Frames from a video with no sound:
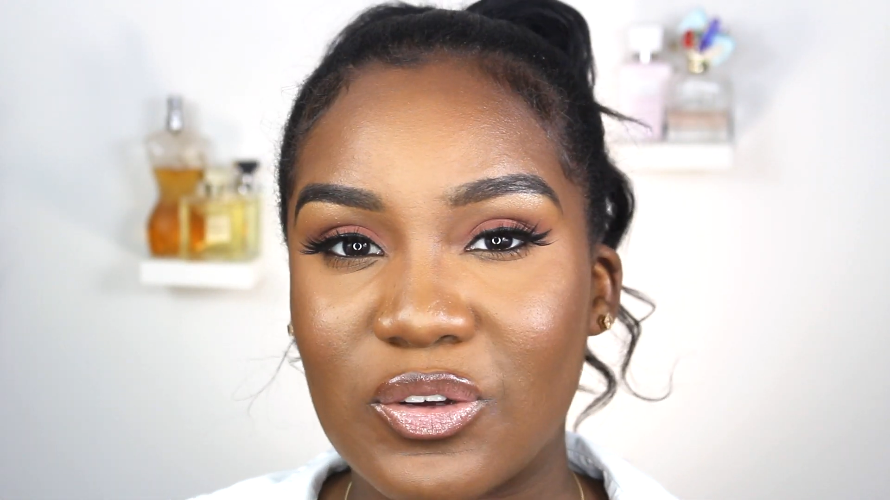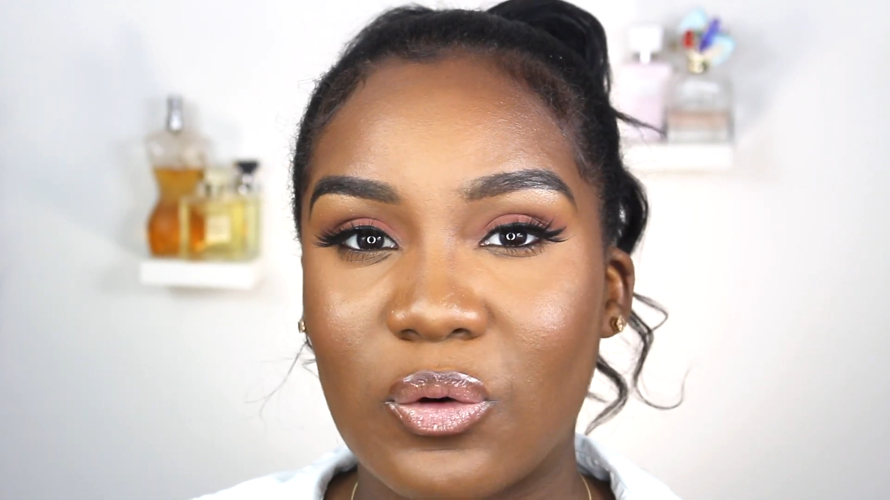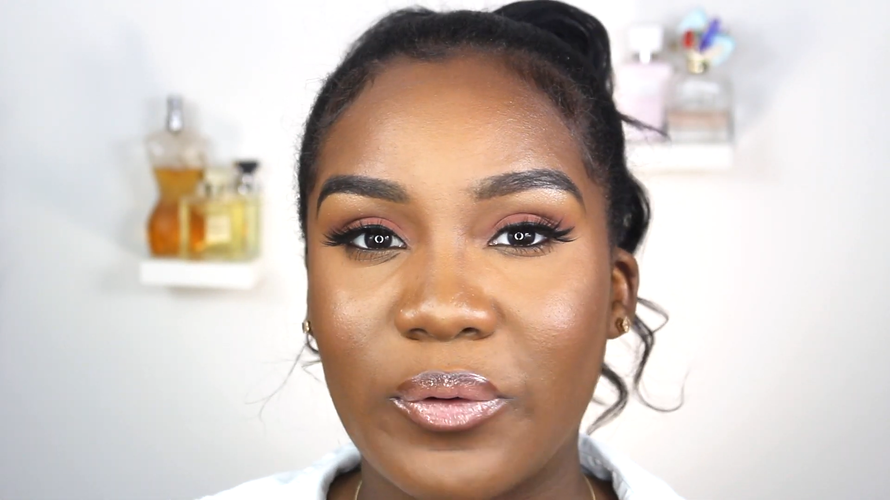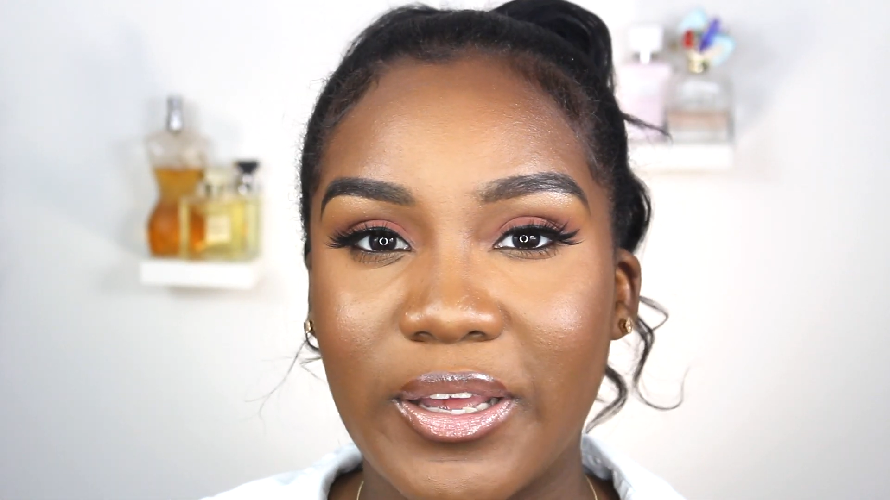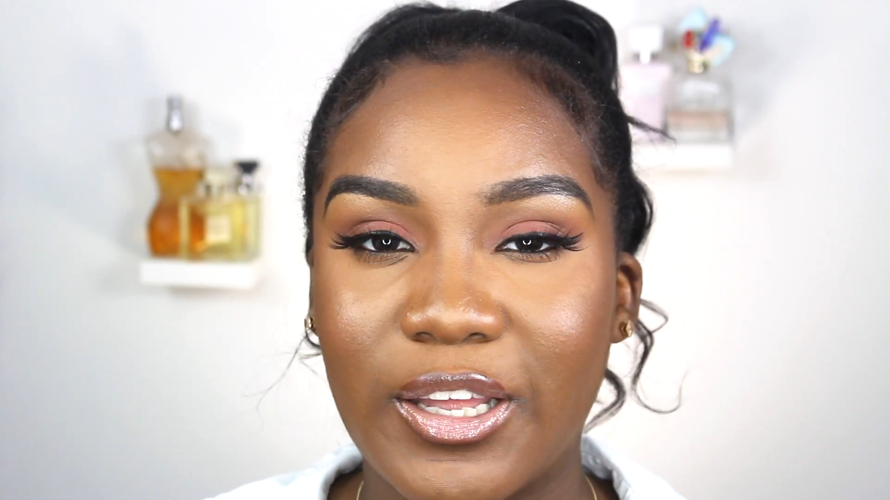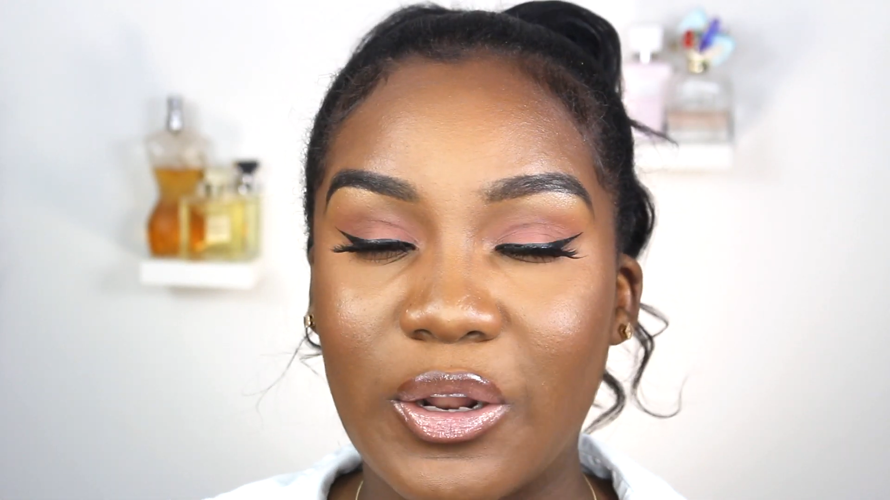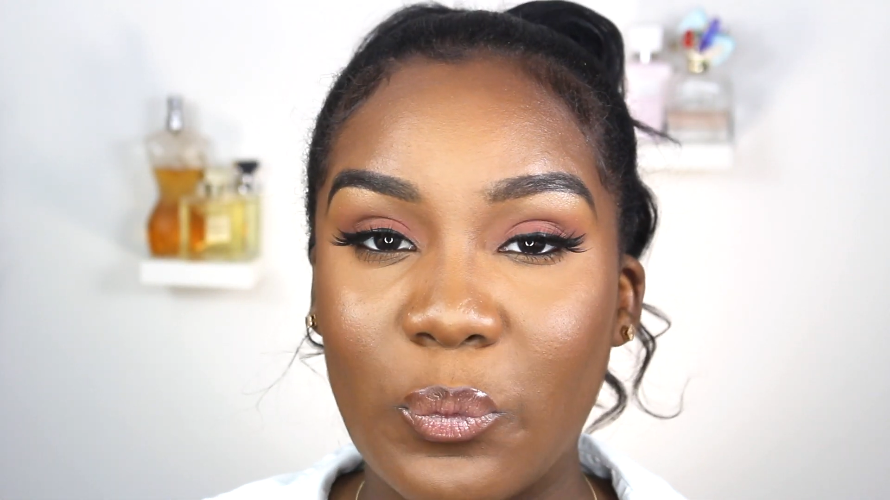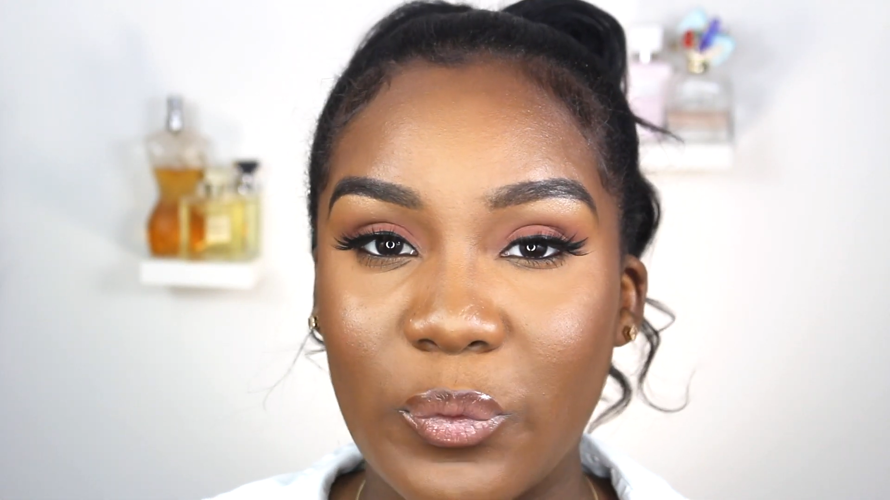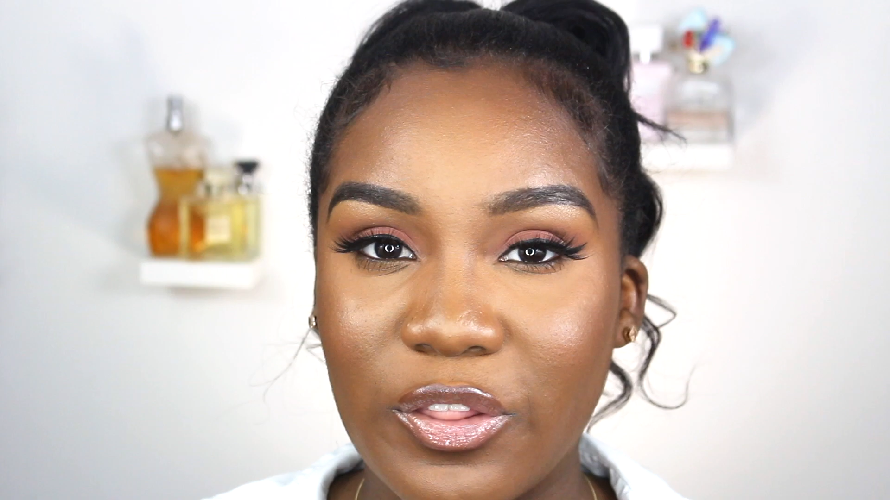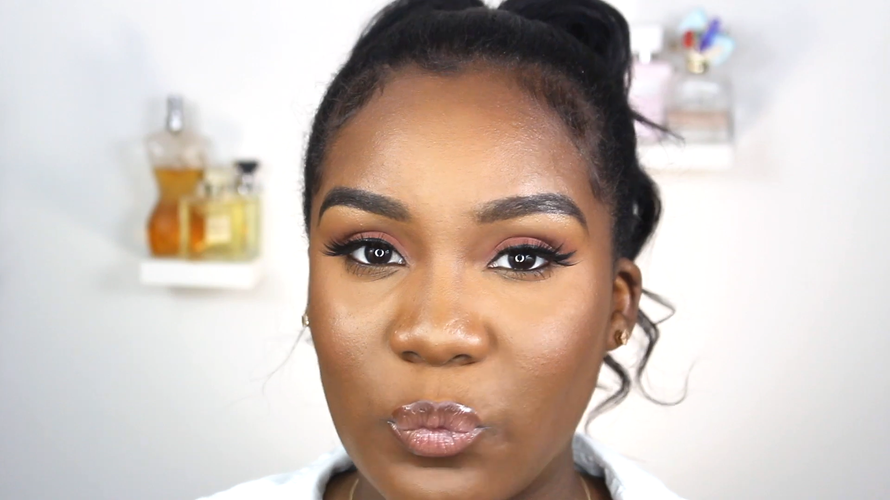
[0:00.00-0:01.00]
to go in
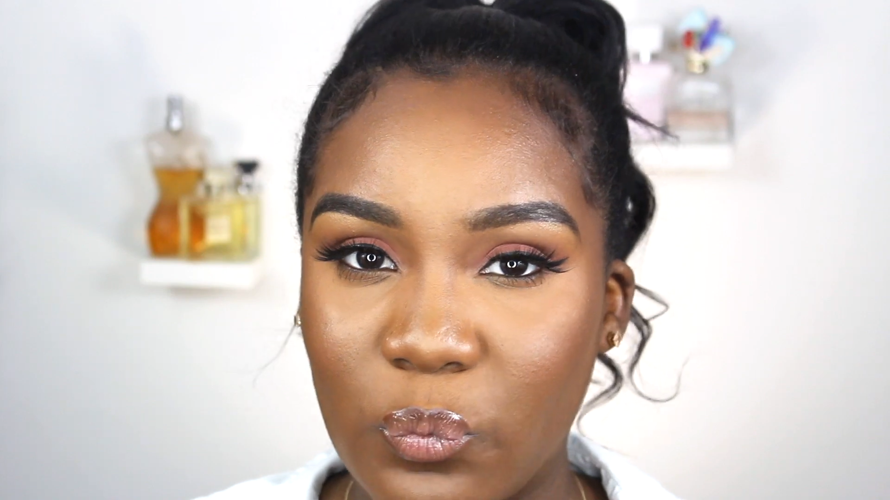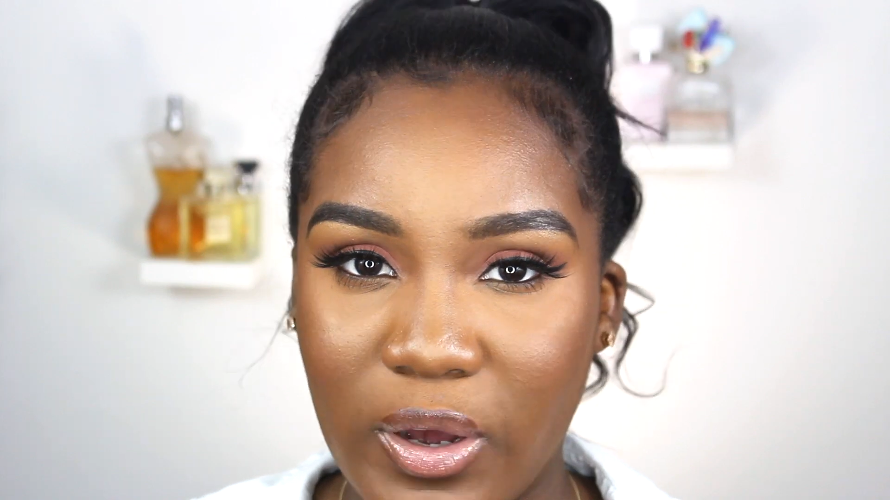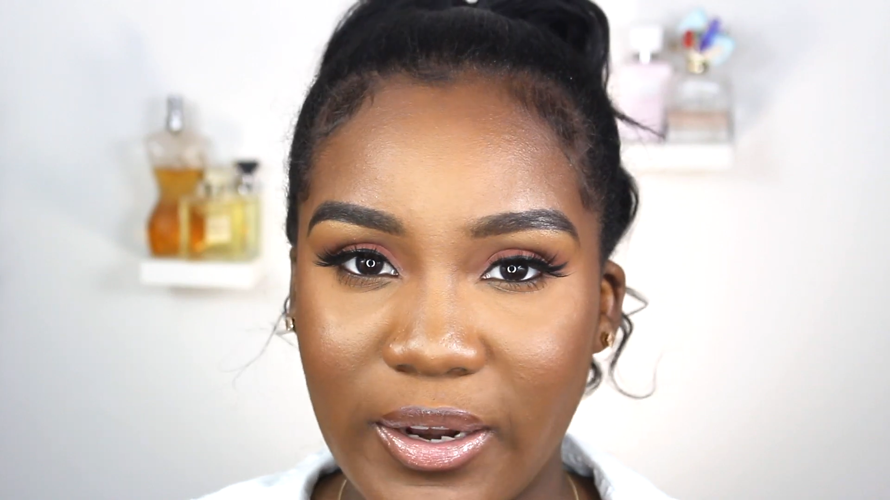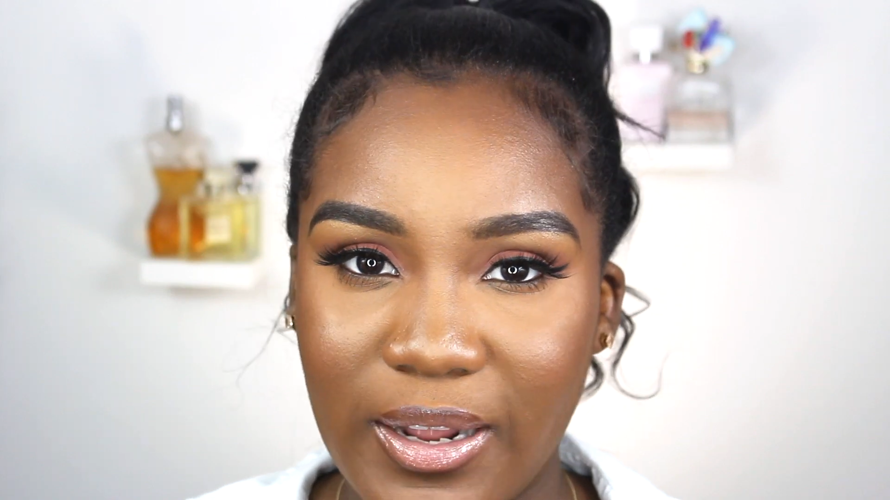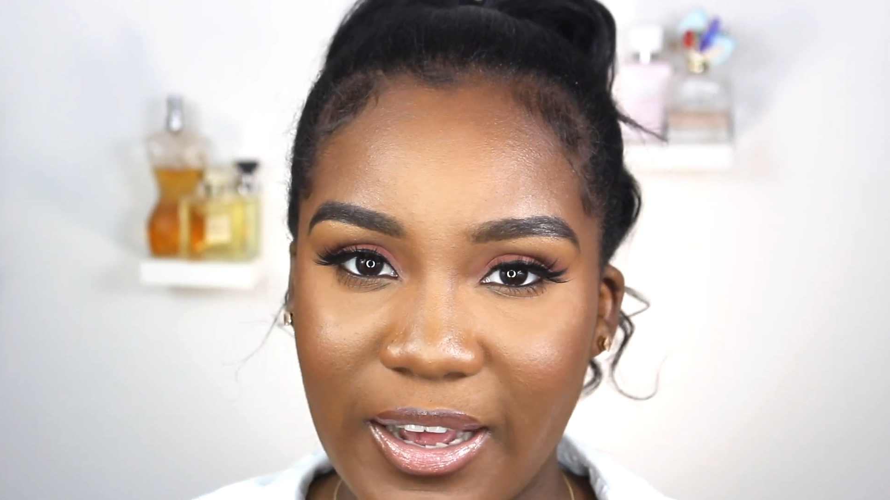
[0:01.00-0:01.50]
with one